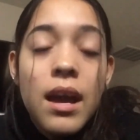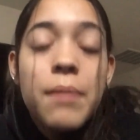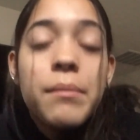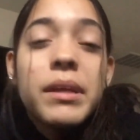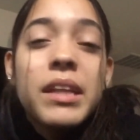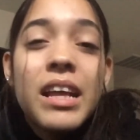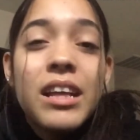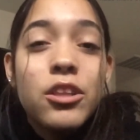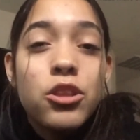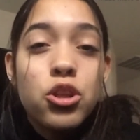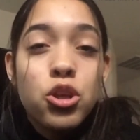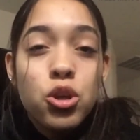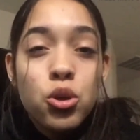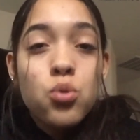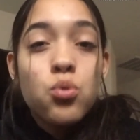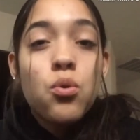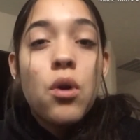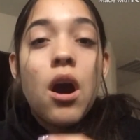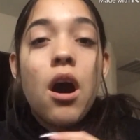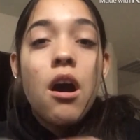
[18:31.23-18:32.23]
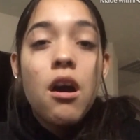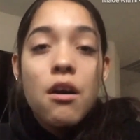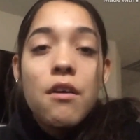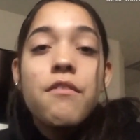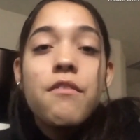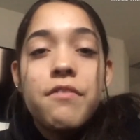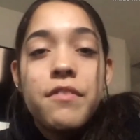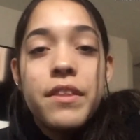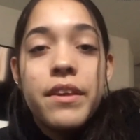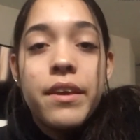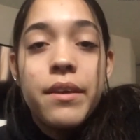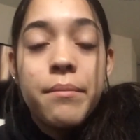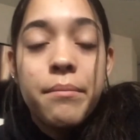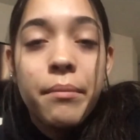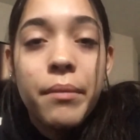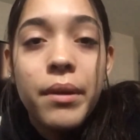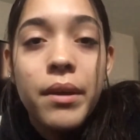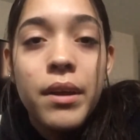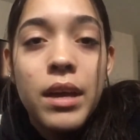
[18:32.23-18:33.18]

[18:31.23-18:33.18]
I mean, I knew of them,